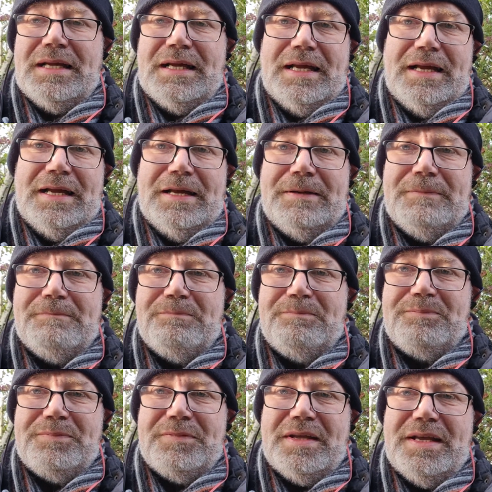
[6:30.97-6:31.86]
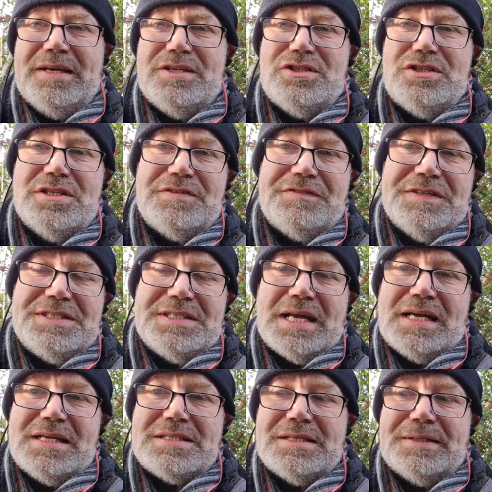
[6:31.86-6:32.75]
and it's just
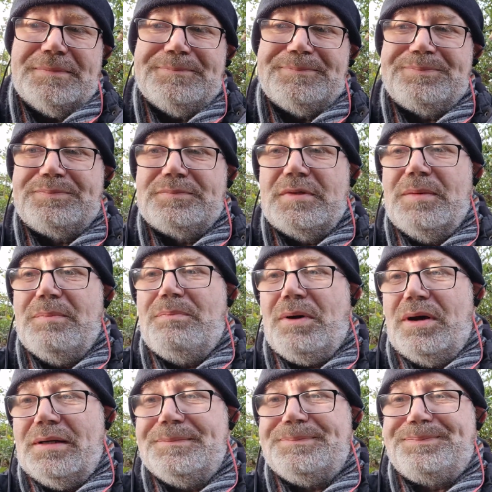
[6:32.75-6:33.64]
fantastic. But